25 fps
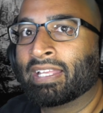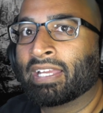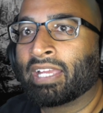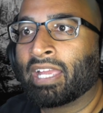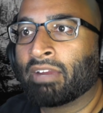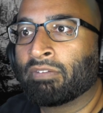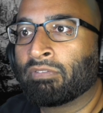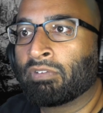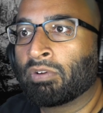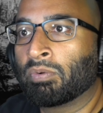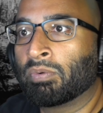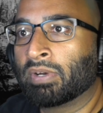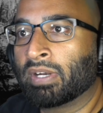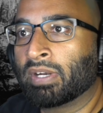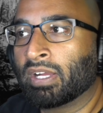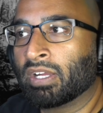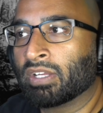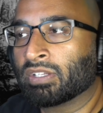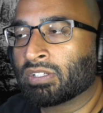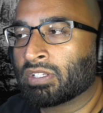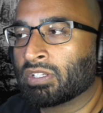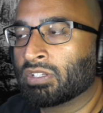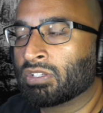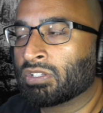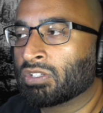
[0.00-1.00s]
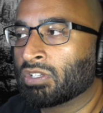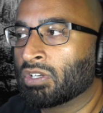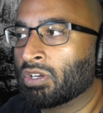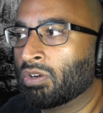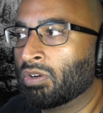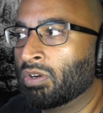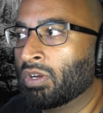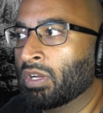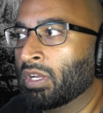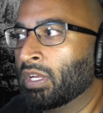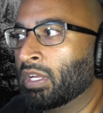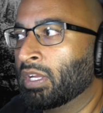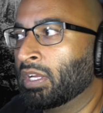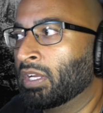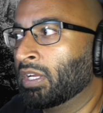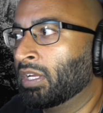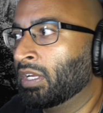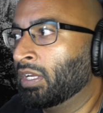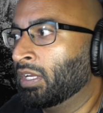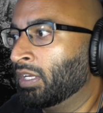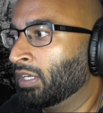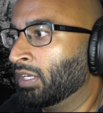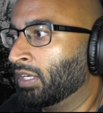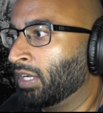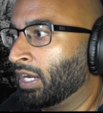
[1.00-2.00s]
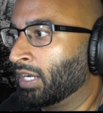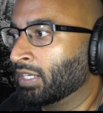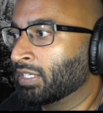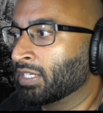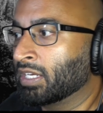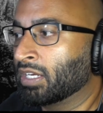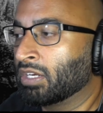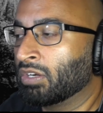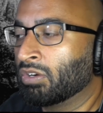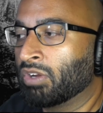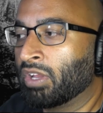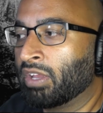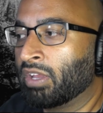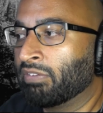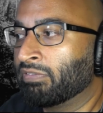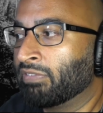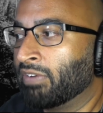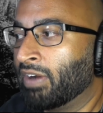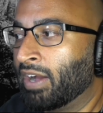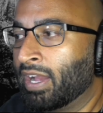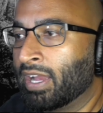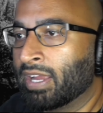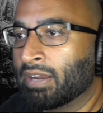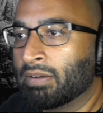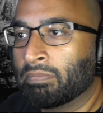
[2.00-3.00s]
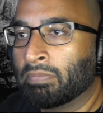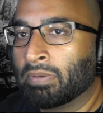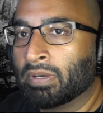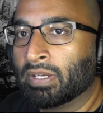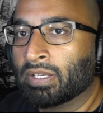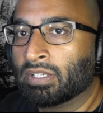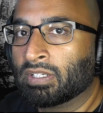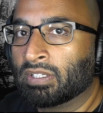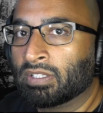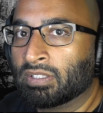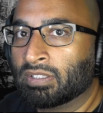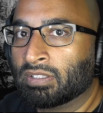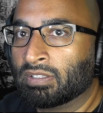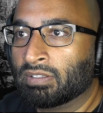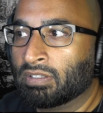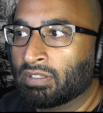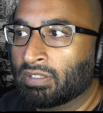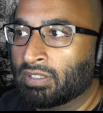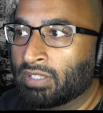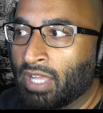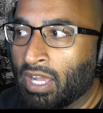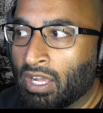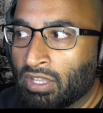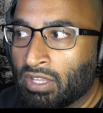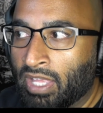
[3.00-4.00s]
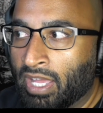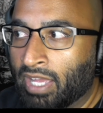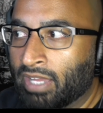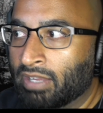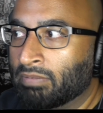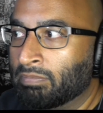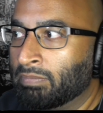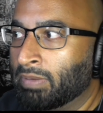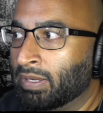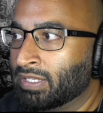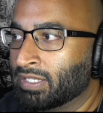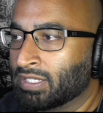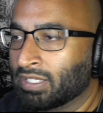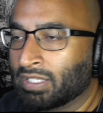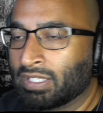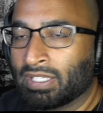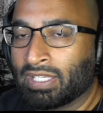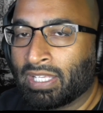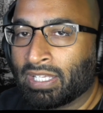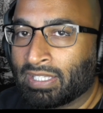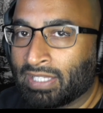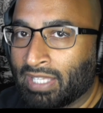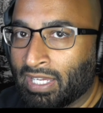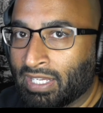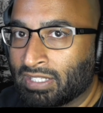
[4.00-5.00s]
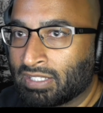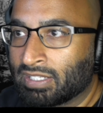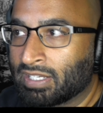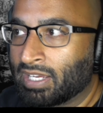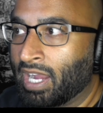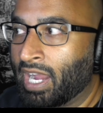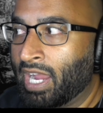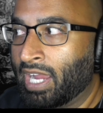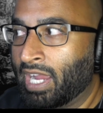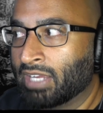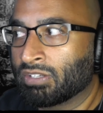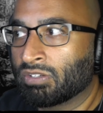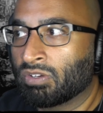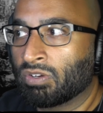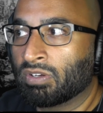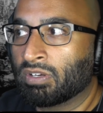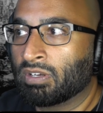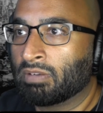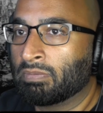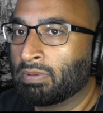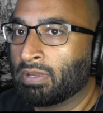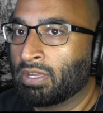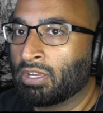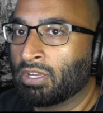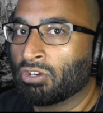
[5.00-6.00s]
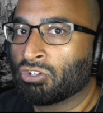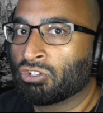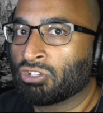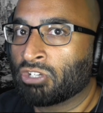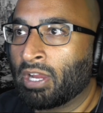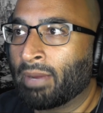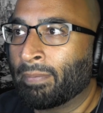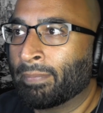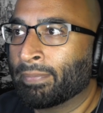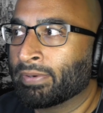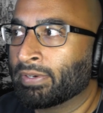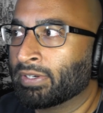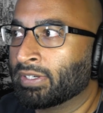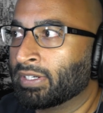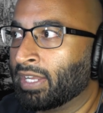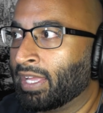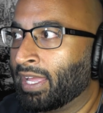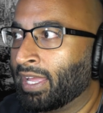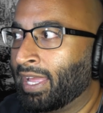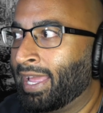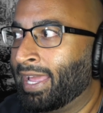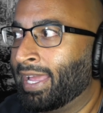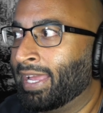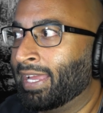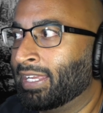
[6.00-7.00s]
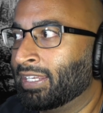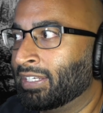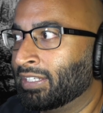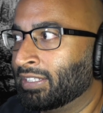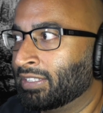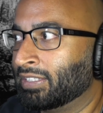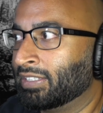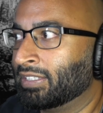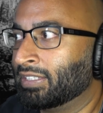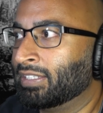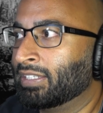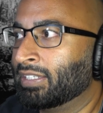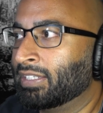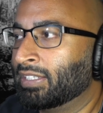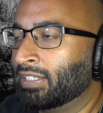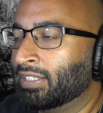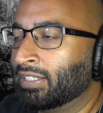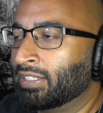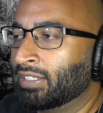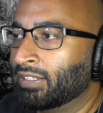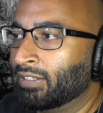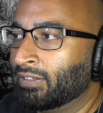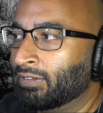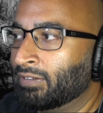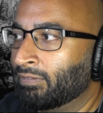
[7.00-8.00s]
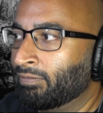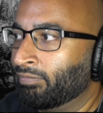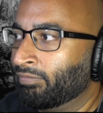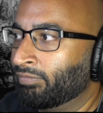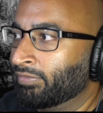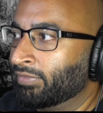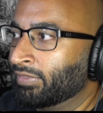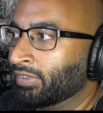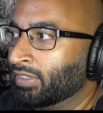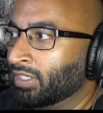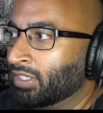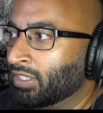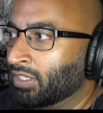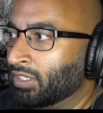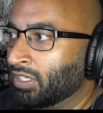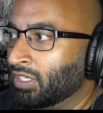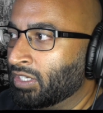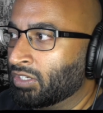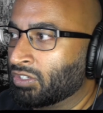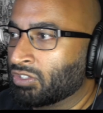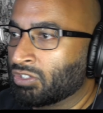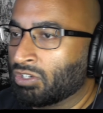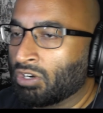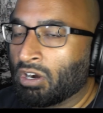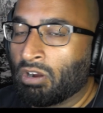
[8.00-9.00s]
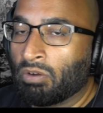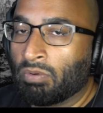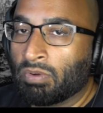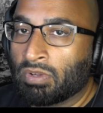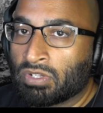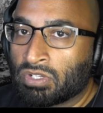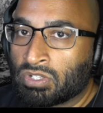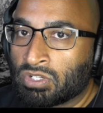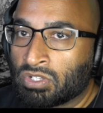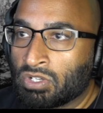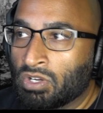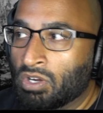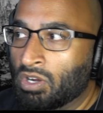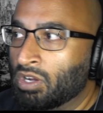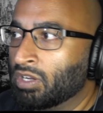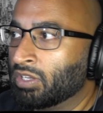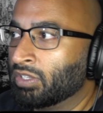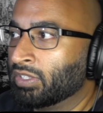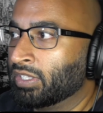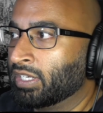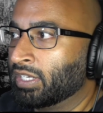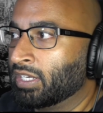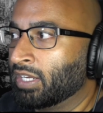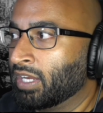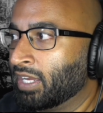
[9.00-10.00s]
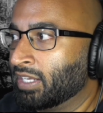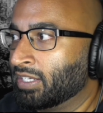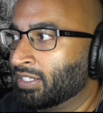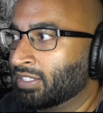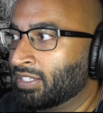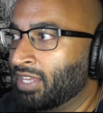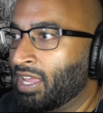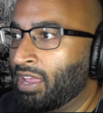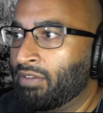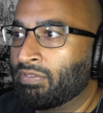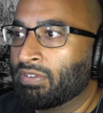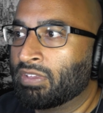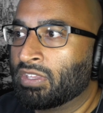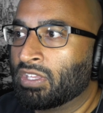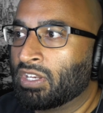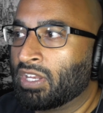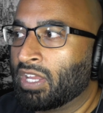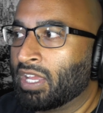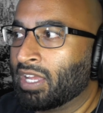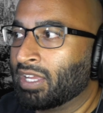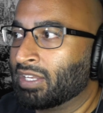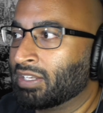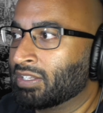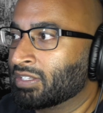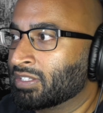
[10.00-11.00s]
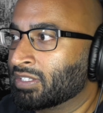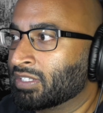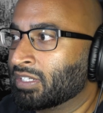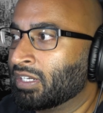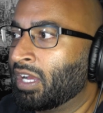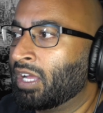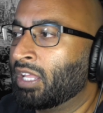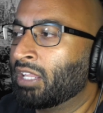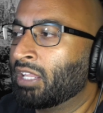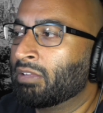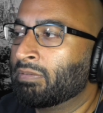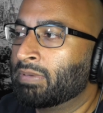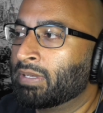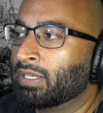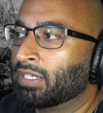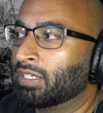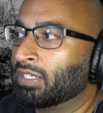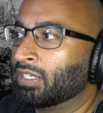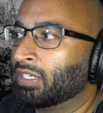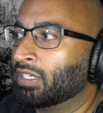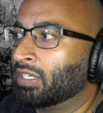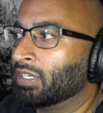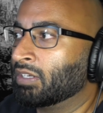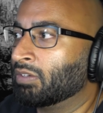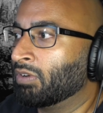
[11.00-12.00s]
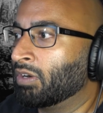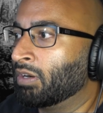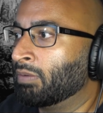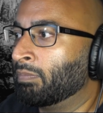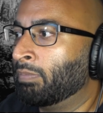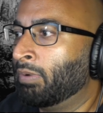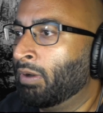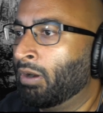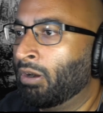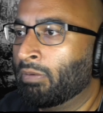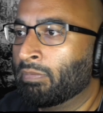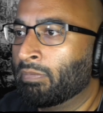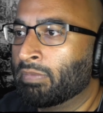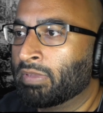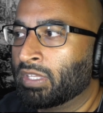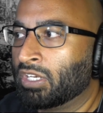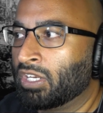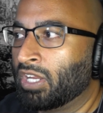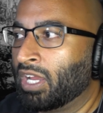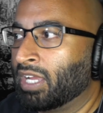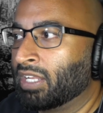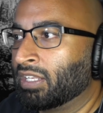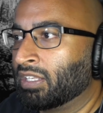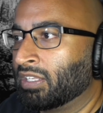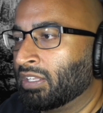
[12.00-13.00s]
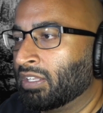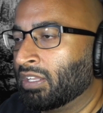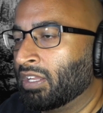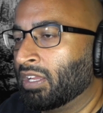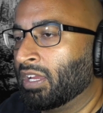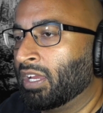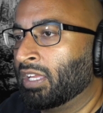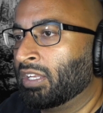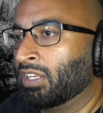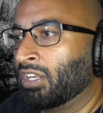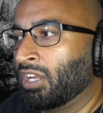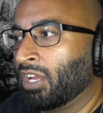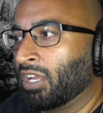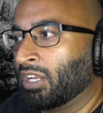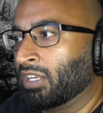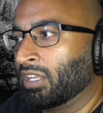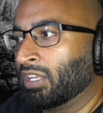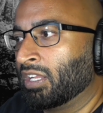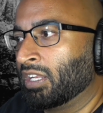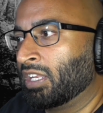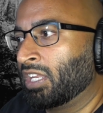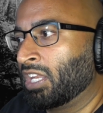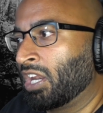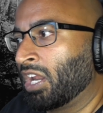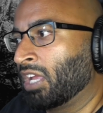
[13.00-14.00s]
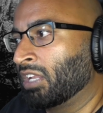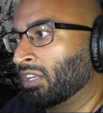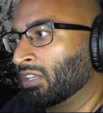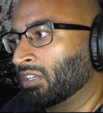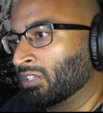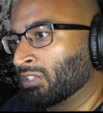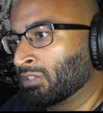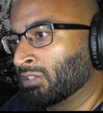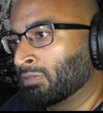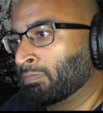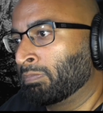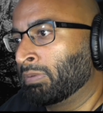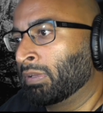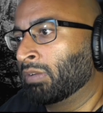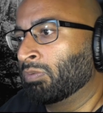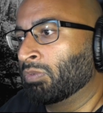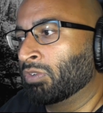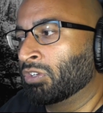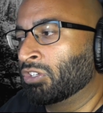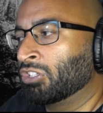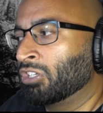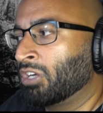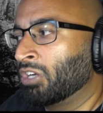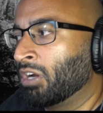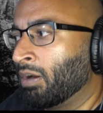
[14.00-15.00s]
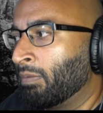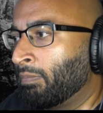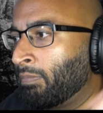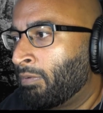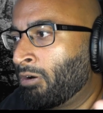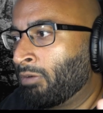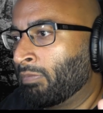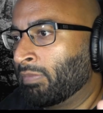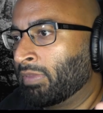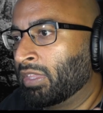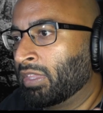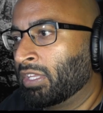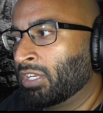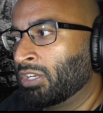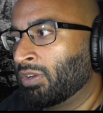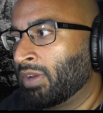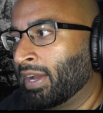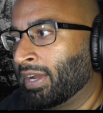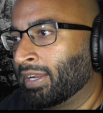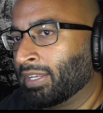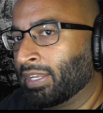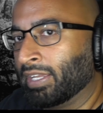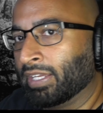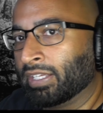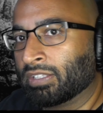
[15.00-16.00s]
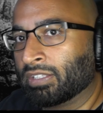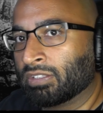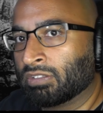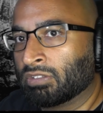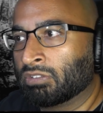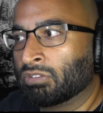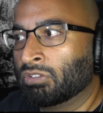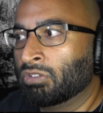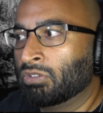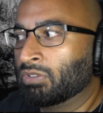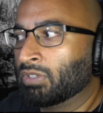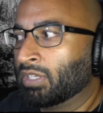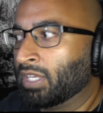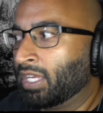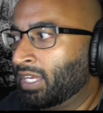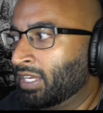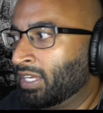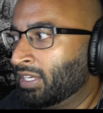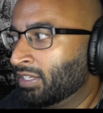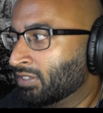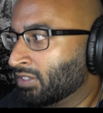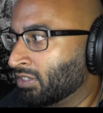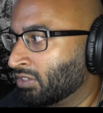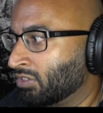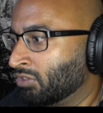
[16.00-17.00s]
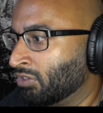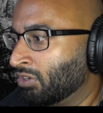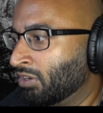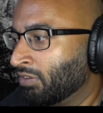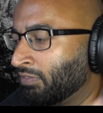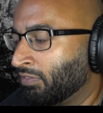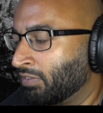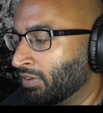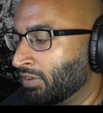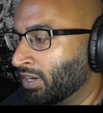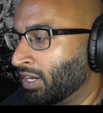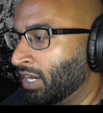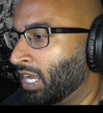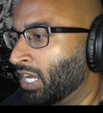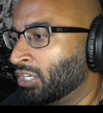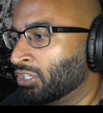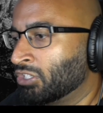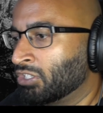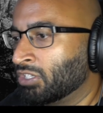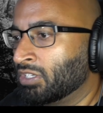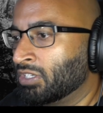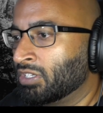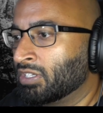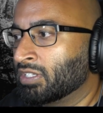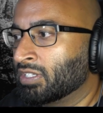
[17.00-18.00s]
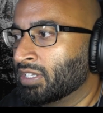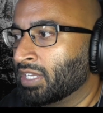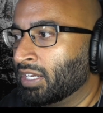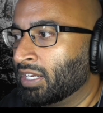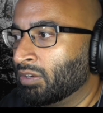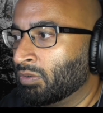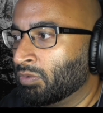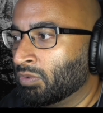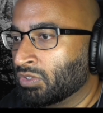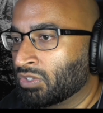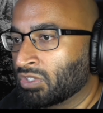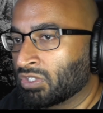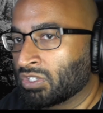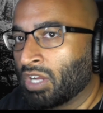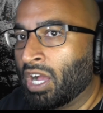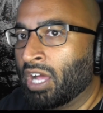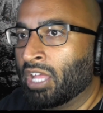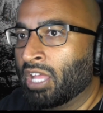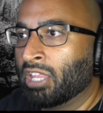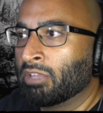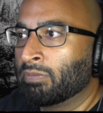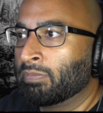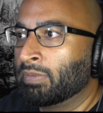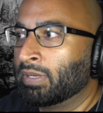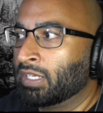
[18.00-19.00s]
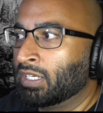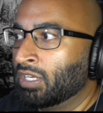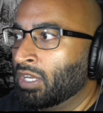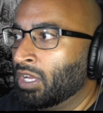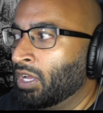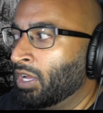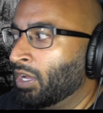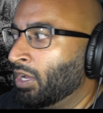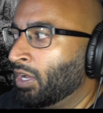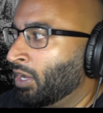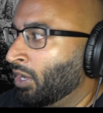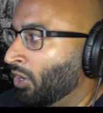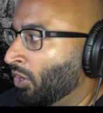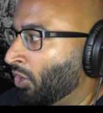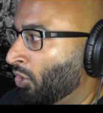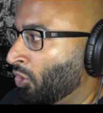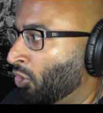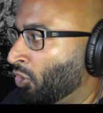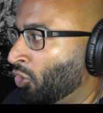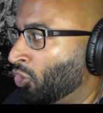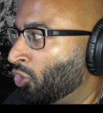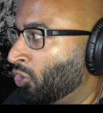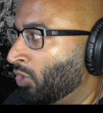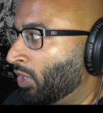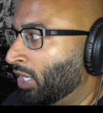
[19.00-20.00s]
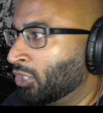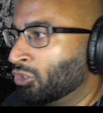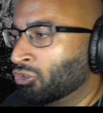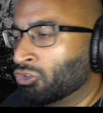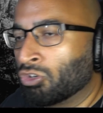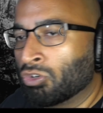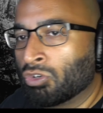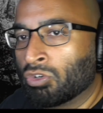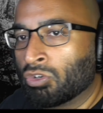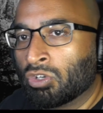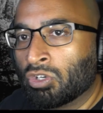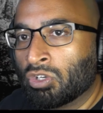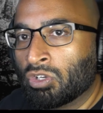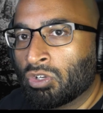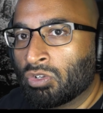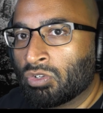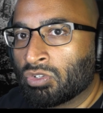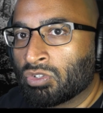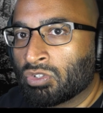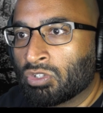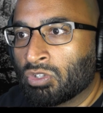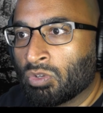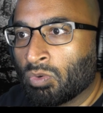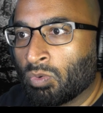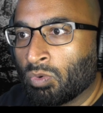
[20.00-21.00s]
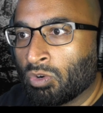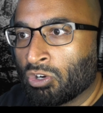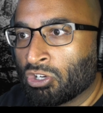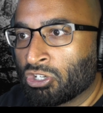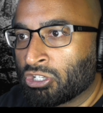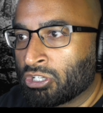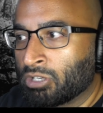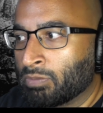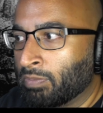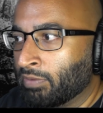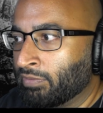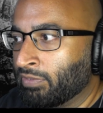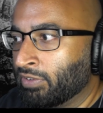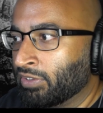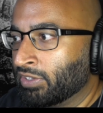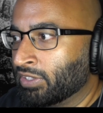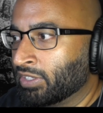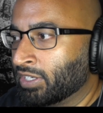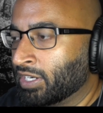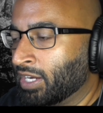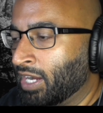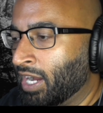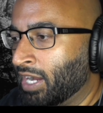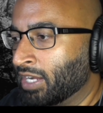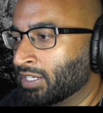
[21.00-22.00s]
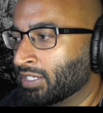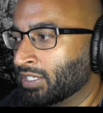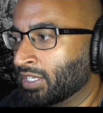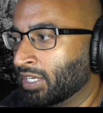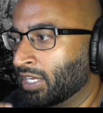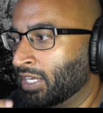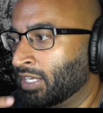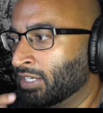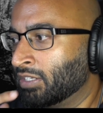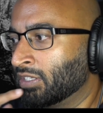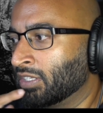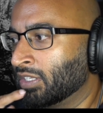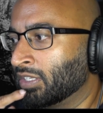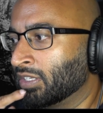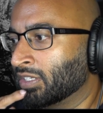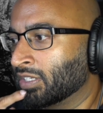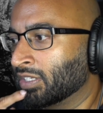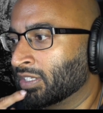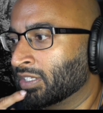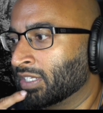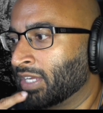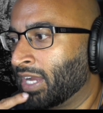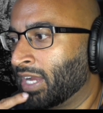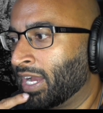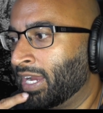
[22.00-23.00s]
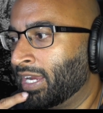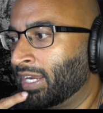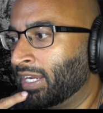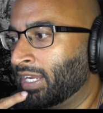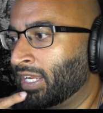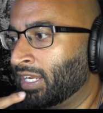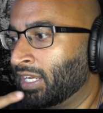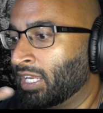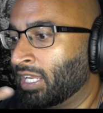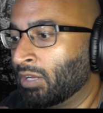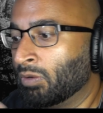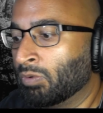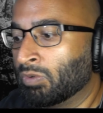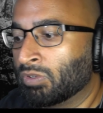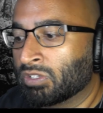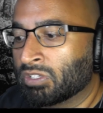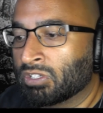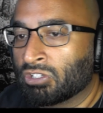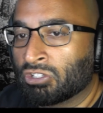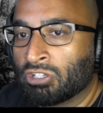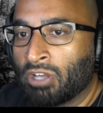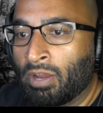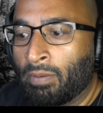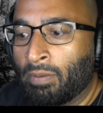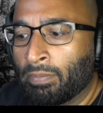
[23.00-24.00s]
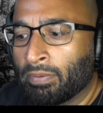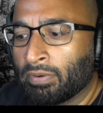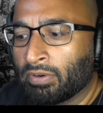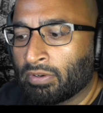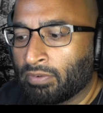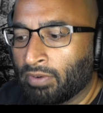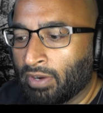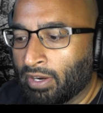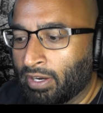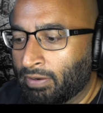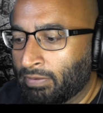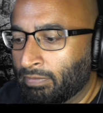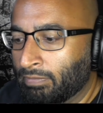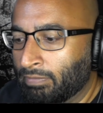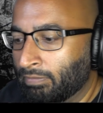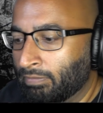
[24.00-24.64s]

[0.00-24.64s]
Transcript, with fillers: like everyone else," and so God's like, okay, fine, but now that basically like that guy is going to be your shepherd. And it started with Saul, and it had David, and he had Solomon, and you had Rehoboam, and then you had and he had and then you had to split with Jeroboam, and then you had like two kings of two different nations, and it was Solomon who introduced the worship of other gods into the society, and he was the shepherd, right?